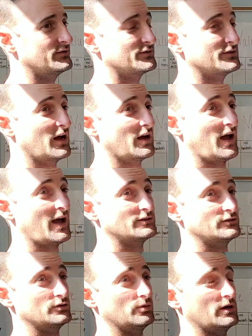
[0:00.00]
It's not at
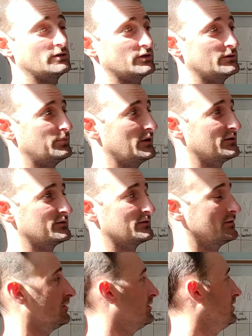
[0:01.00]
200, but it's
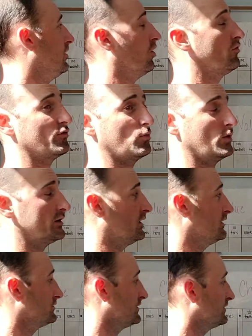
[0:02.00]
over 100.